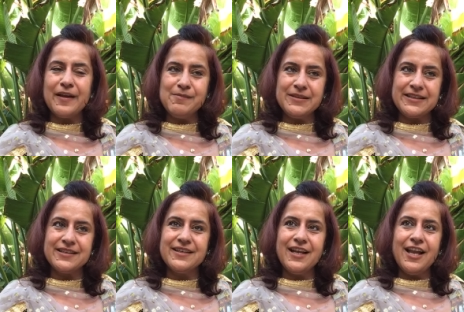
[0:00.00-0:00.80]

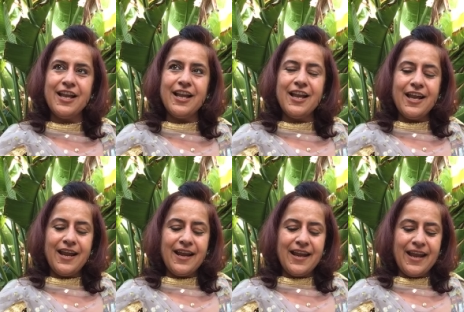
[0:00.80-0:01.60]
family.
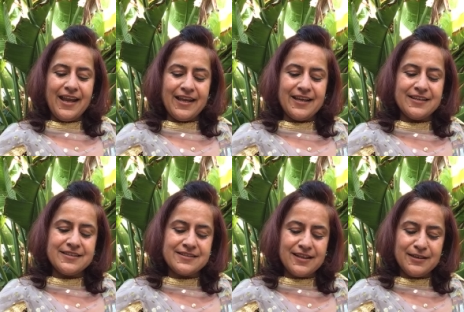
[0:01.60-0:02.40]

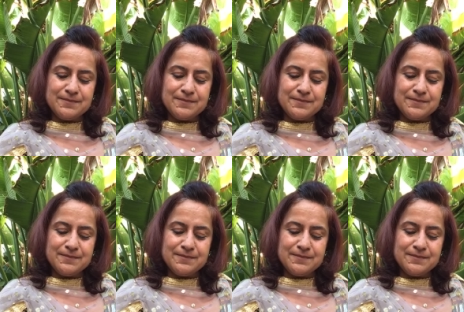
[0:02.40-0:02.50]
And